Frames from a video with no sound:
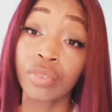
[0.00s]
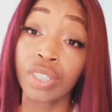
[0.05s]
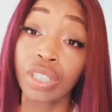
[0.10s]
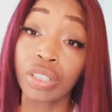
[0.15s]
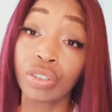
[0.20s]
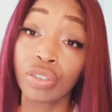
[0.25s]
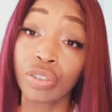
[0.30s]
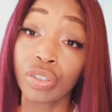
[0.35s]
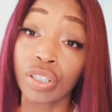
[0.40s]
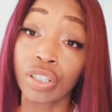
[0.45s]

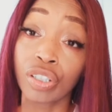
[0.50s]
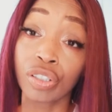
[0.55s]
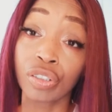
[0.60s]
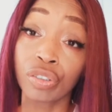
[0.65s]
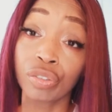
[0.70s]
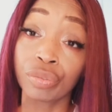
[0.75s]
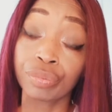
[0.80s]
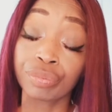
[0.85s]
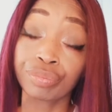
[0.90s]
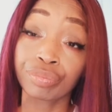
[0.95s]
You
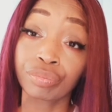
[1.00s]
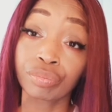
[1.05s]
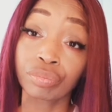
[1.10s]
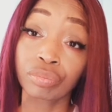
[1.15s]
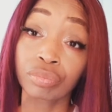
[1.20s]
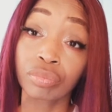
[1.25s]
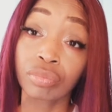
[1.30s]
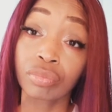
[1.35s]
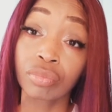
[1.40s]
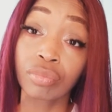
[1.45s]
know,
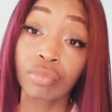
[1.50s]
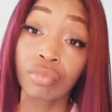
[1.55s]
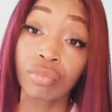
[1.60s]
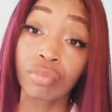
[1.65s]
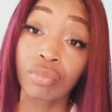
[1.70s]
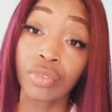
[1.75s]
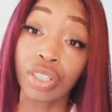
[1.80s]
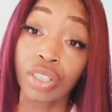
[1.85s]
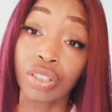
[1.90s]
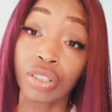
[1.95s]

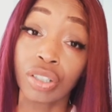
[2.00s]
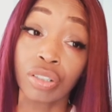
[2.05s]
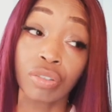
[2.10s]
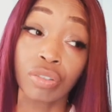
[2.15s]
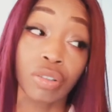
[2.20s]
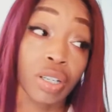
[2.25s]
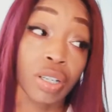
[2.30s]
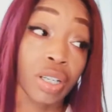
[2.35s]
you know.